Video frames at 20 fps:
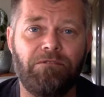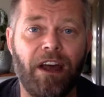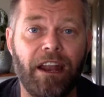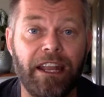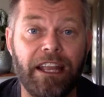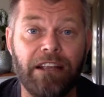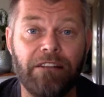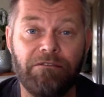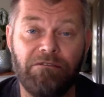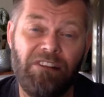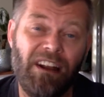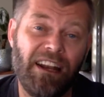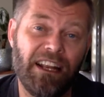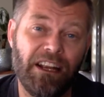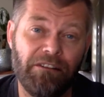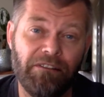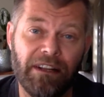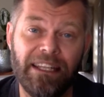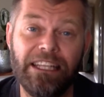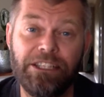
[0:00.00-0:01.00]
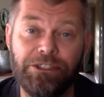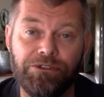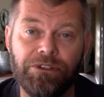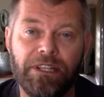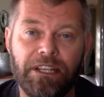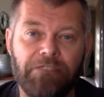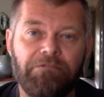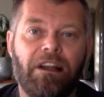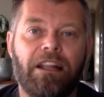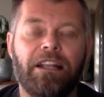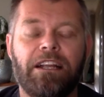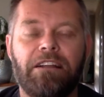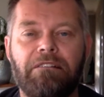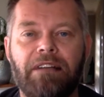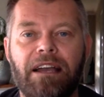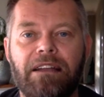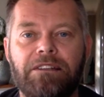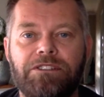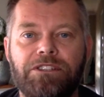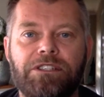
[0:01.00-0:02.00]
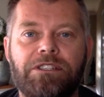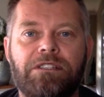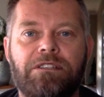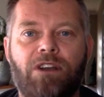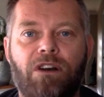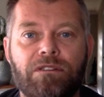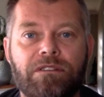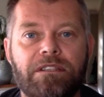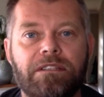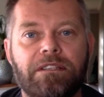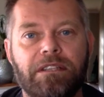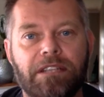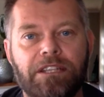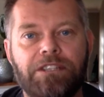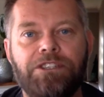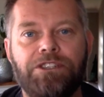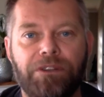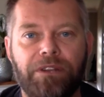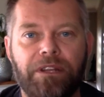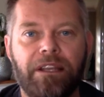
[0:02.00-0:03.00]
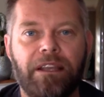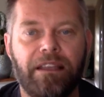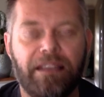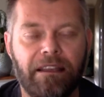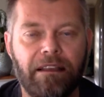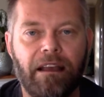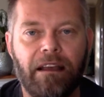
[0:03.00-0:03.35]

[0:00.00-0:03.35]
literally running around and just constantly shooting